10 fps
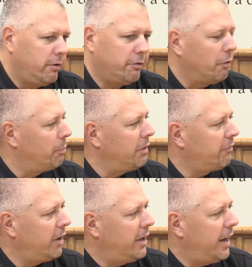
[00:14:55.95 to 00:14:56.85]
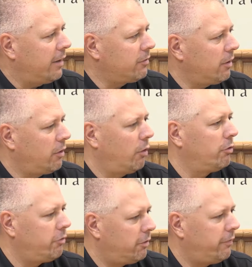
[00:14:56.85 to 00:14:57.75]
just don't be afraid to ask a
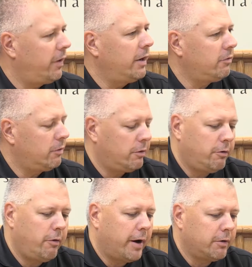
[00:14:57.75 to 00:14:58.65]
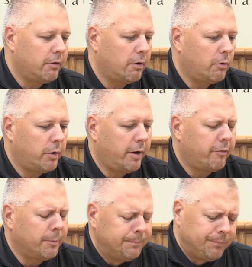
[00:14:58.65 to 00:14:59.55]
coach or advisor or director or
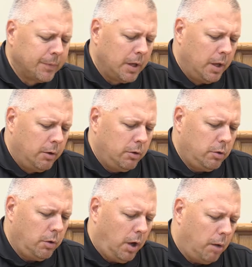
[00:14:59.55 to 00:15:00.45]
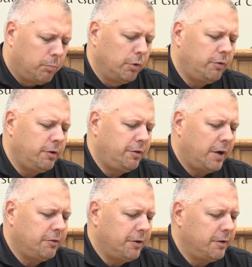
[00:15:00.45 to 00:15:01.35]
whatever. Bruce, you
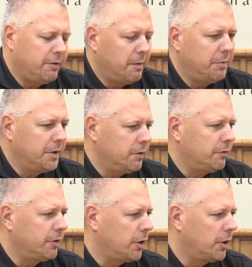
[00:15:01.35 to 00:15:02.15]
touched on something just a